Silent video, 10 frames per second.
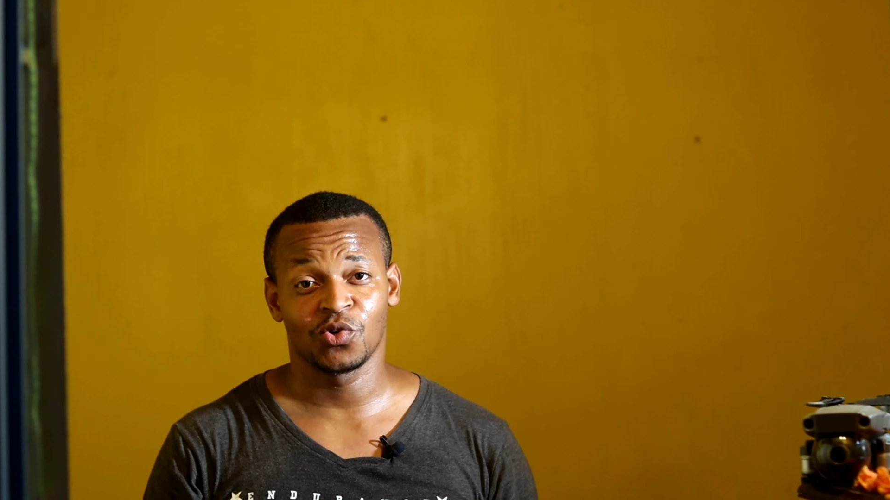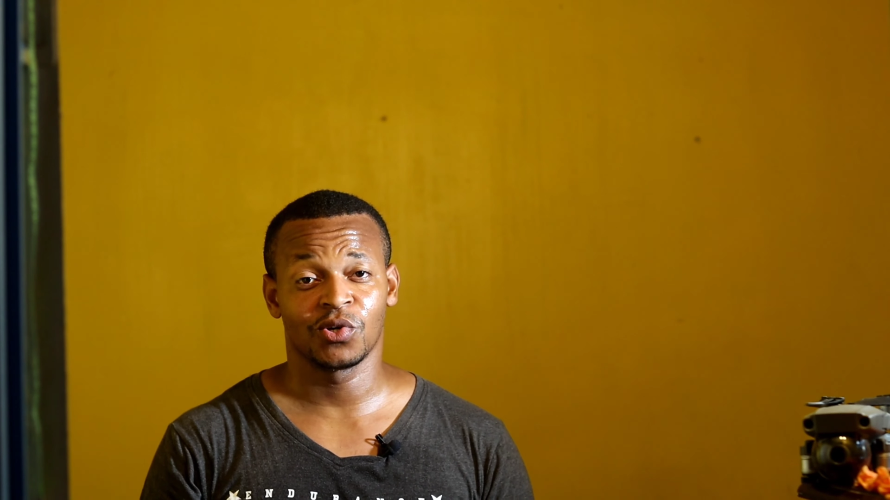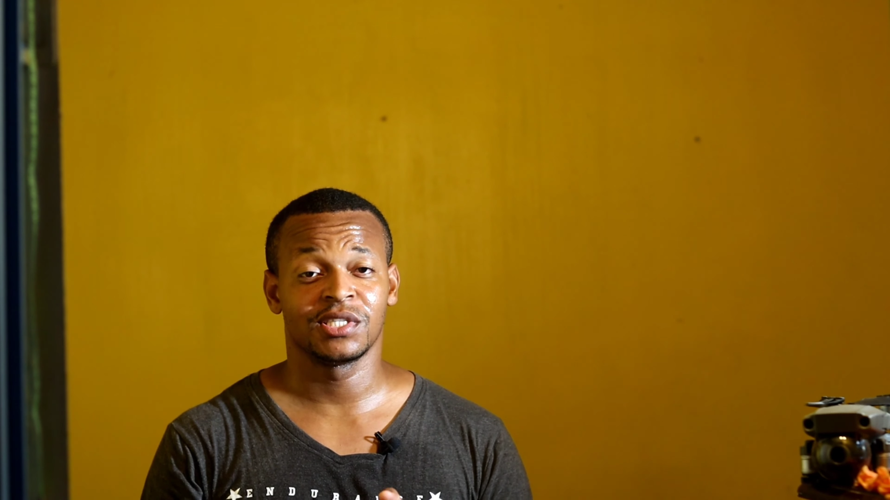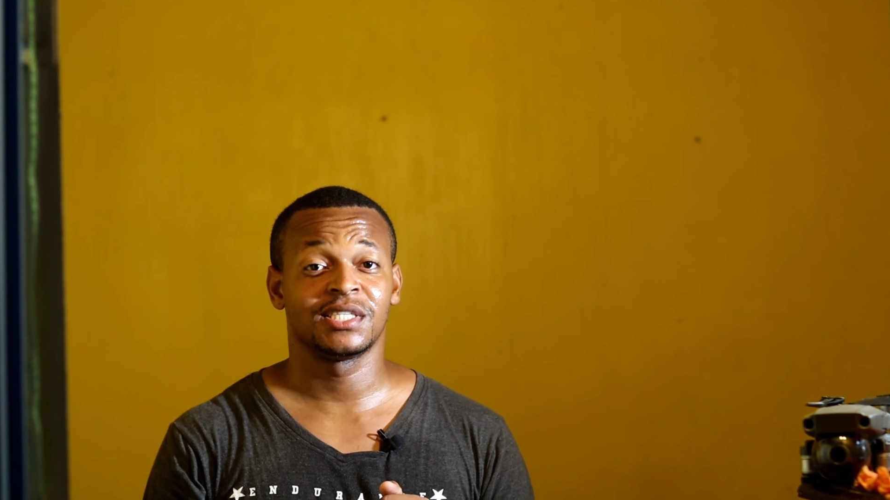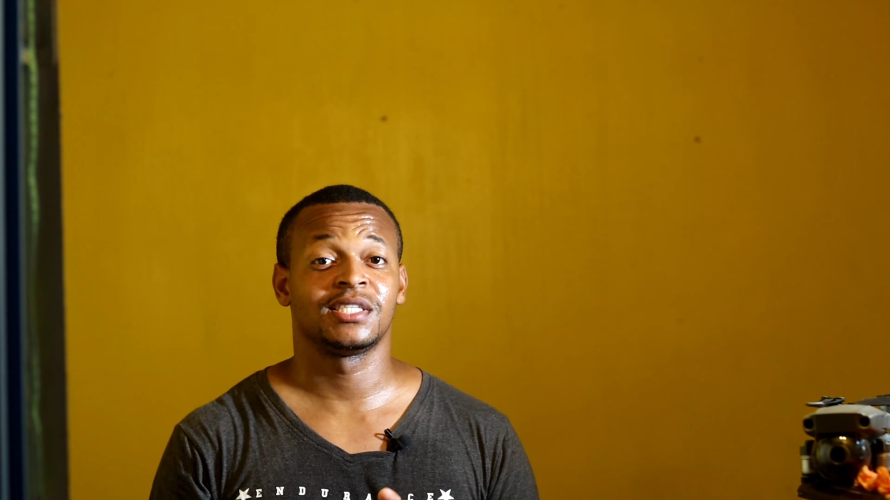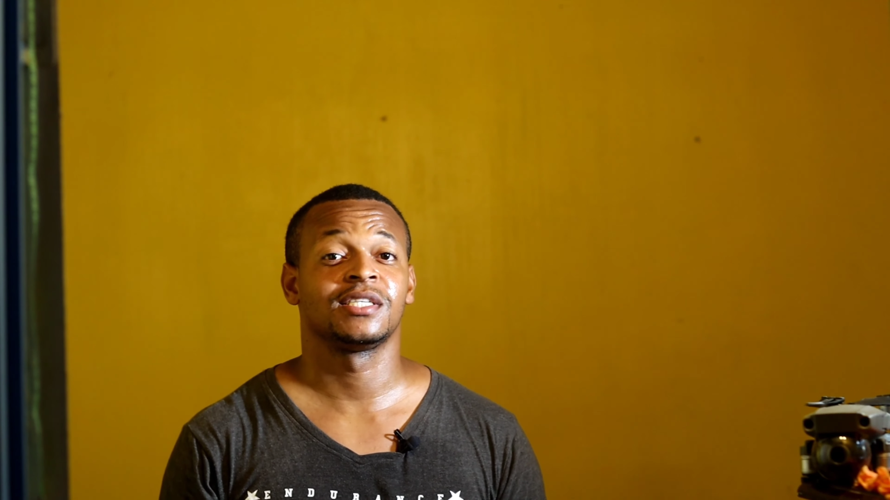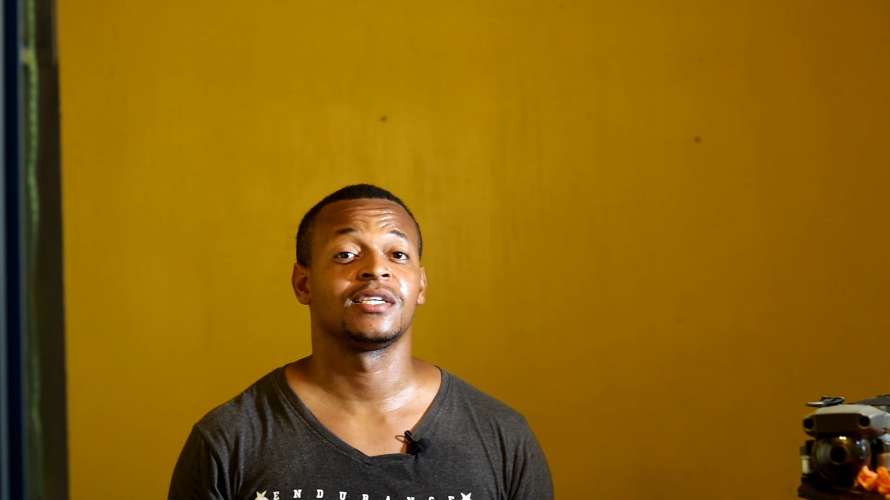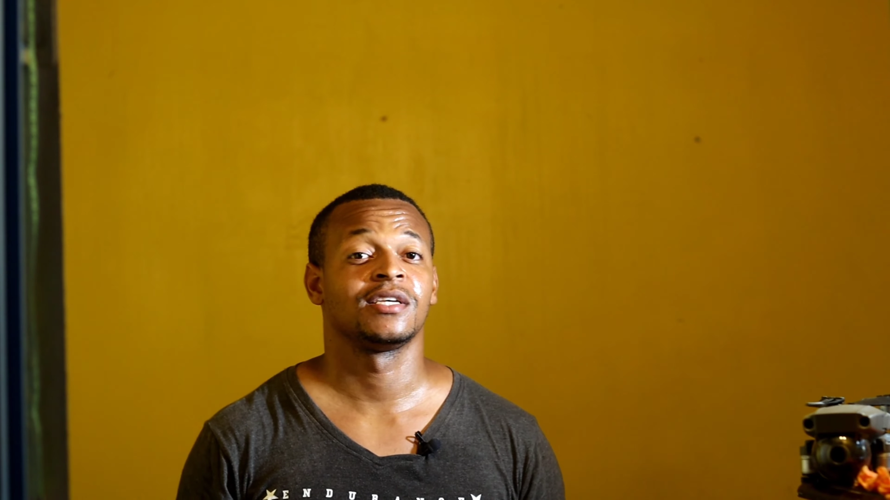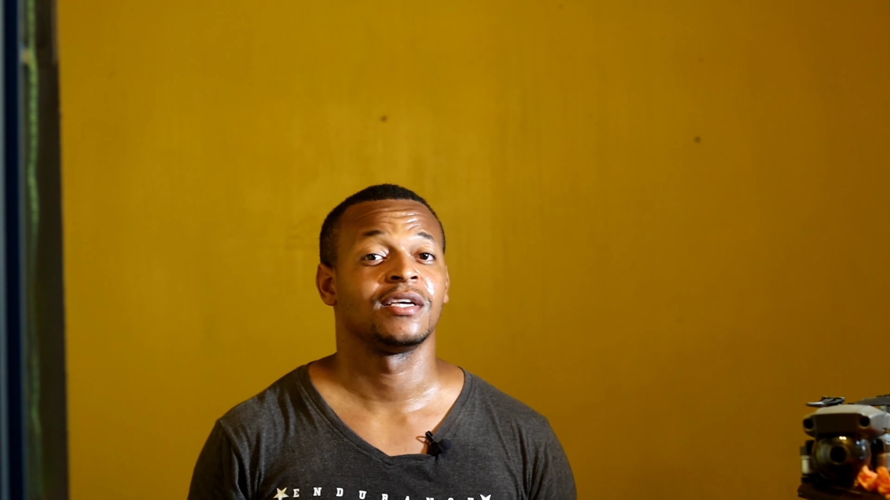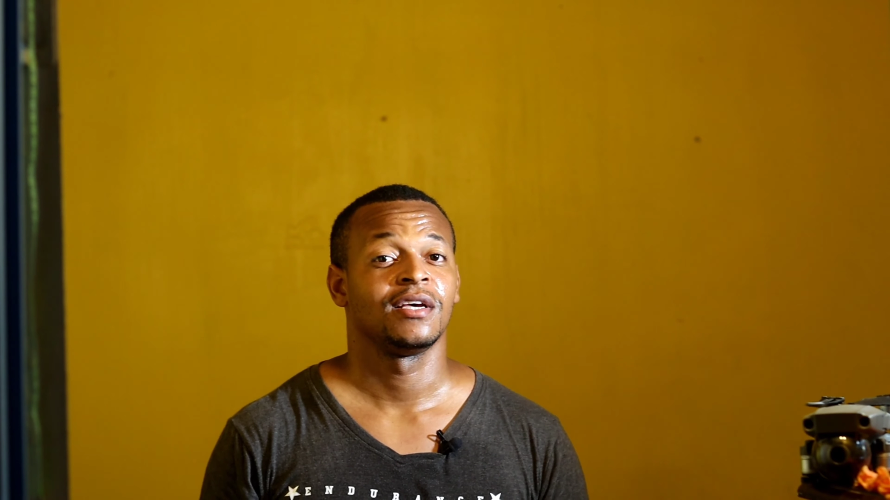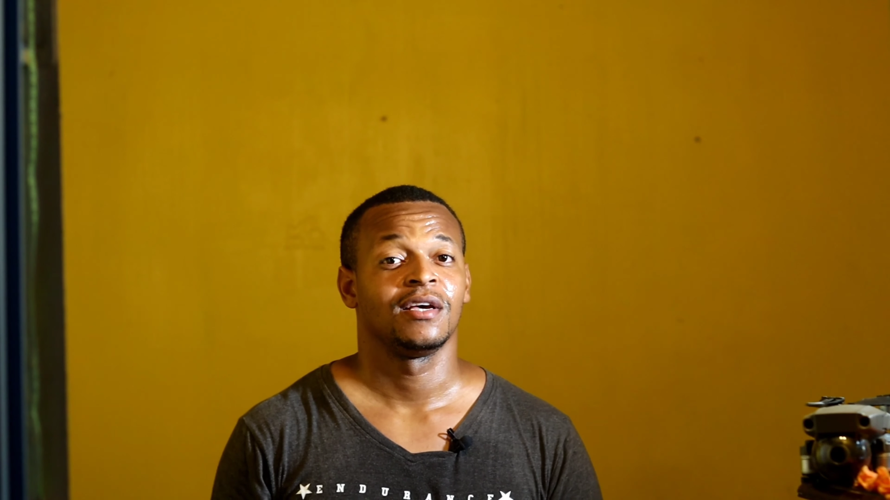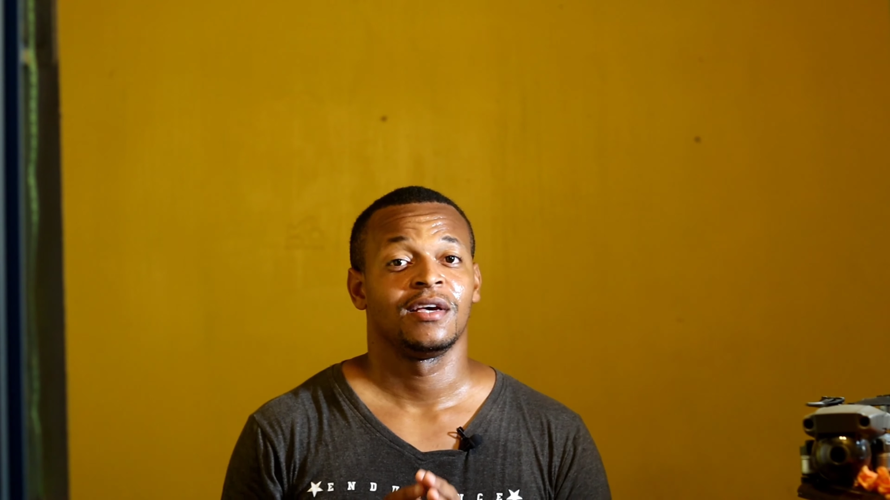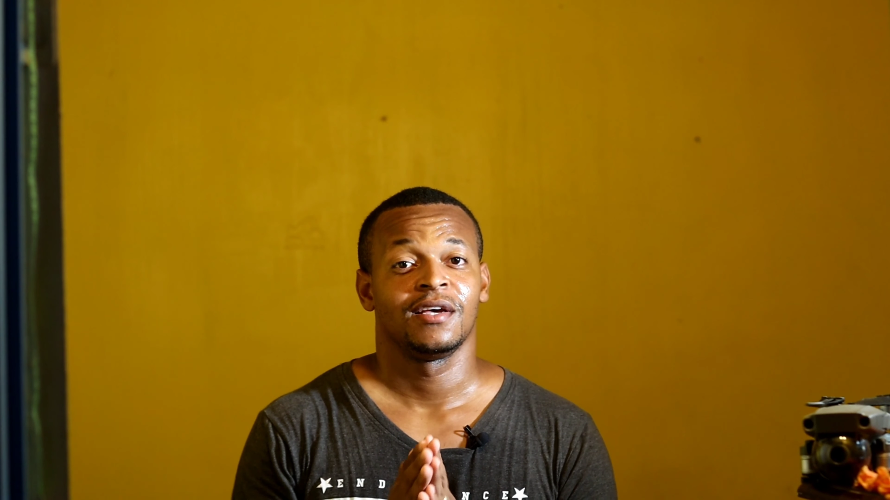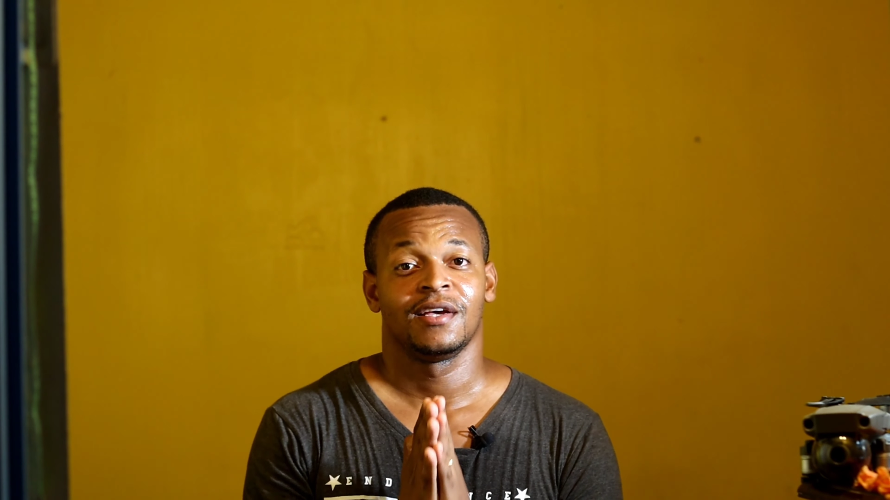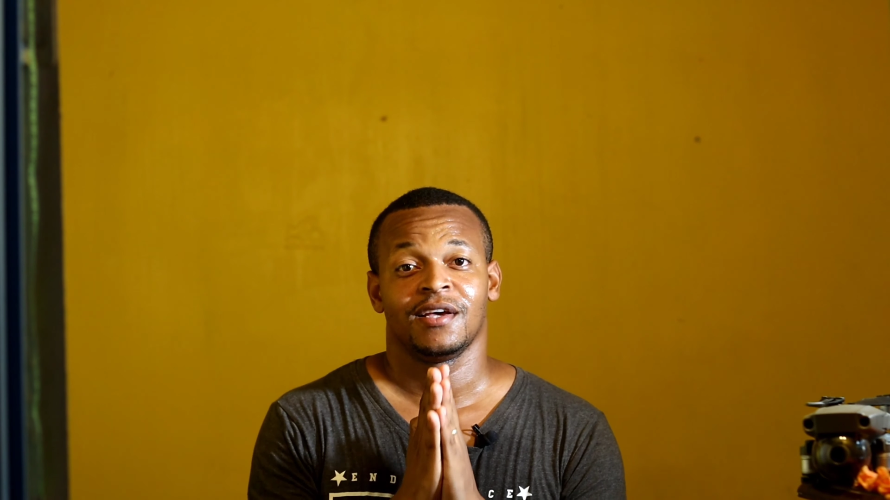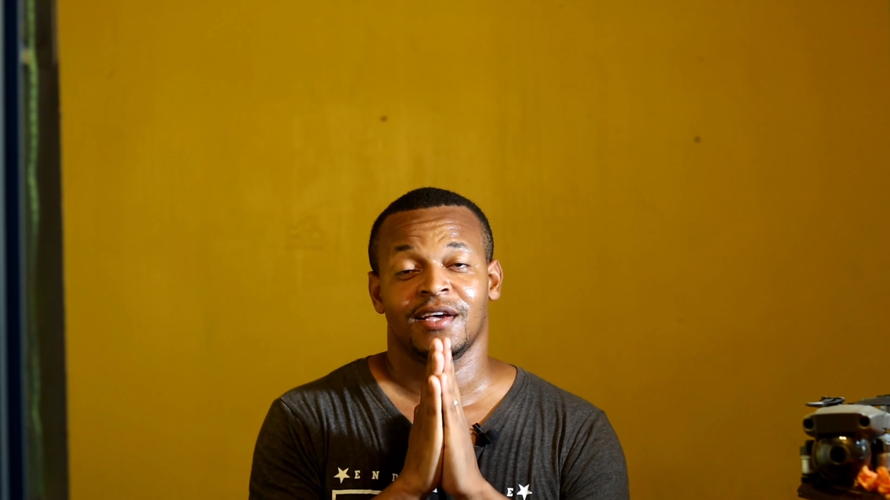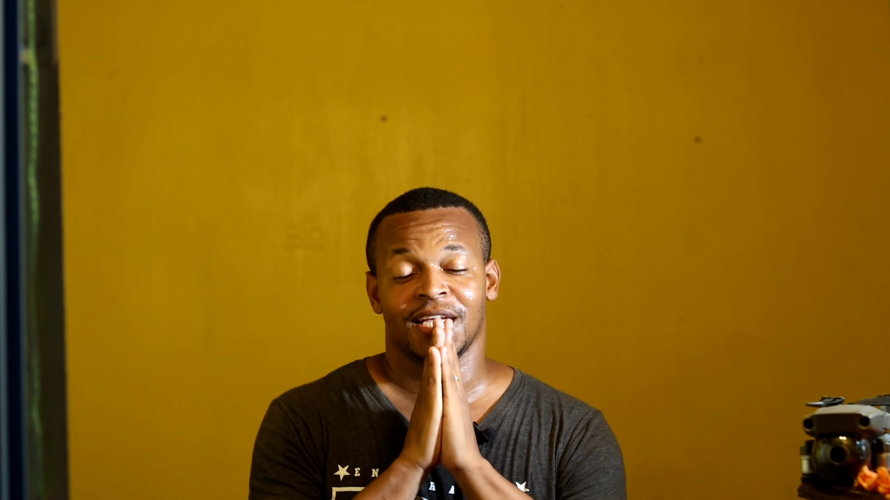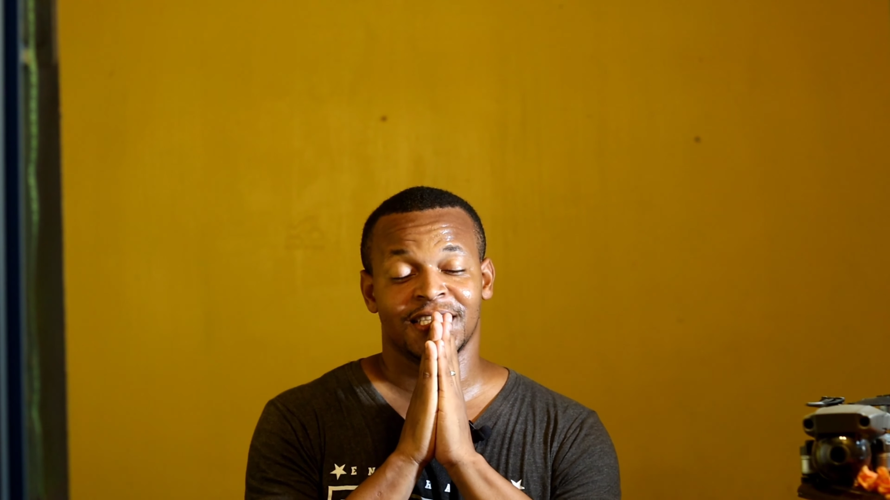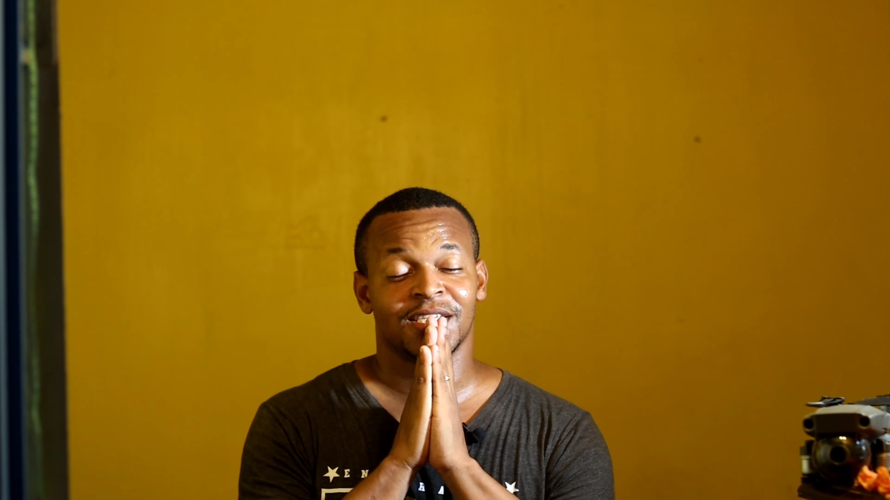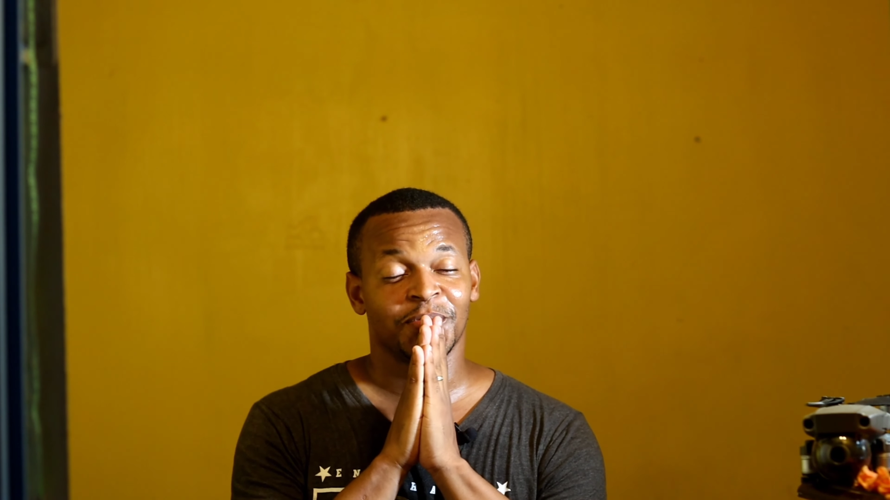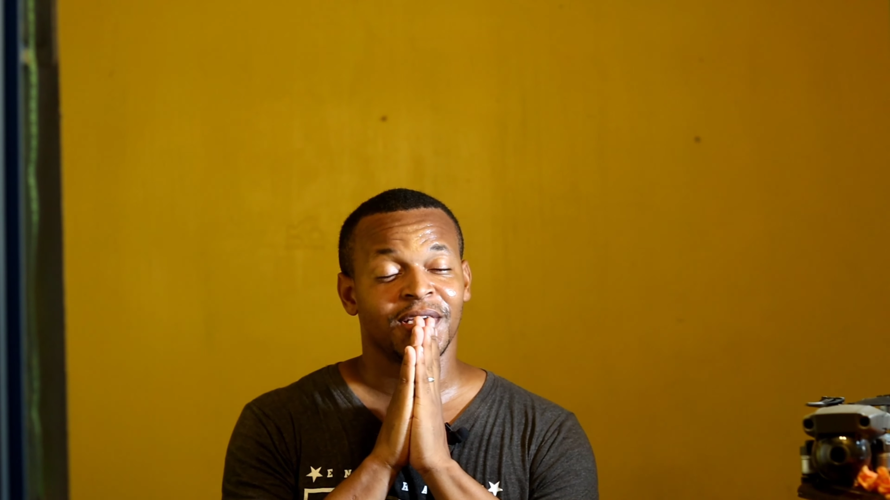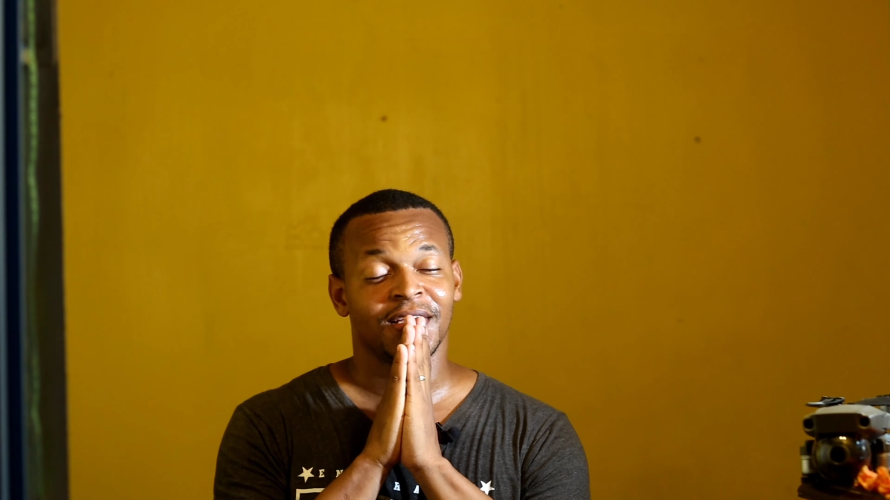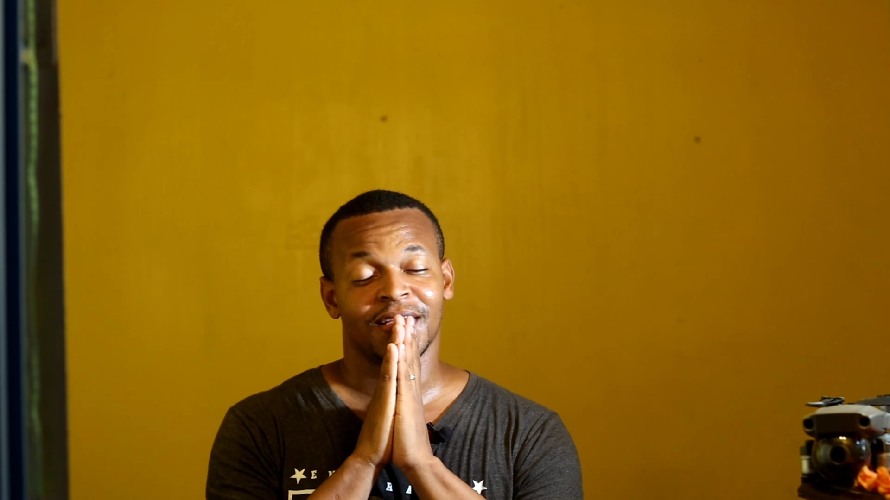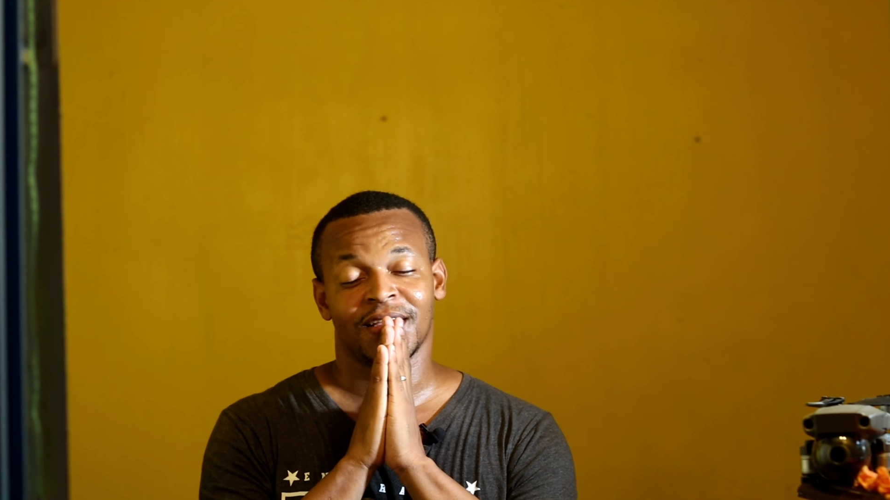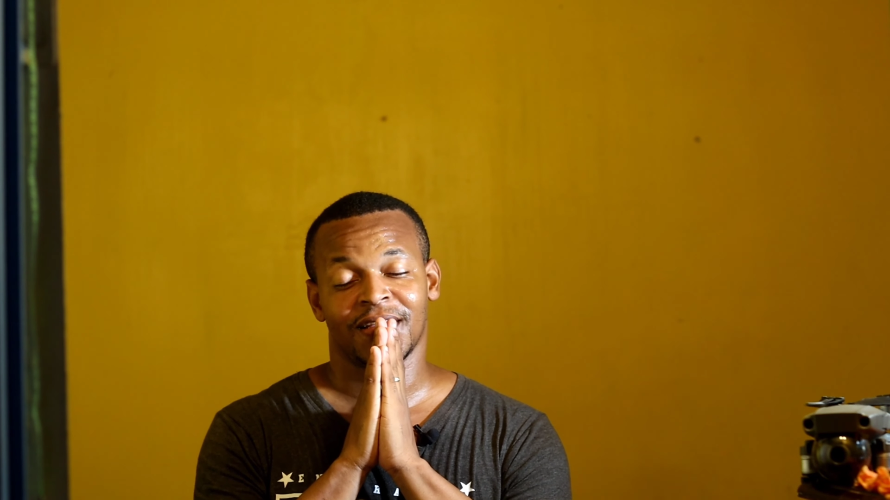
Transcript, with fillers: Jones. You see me?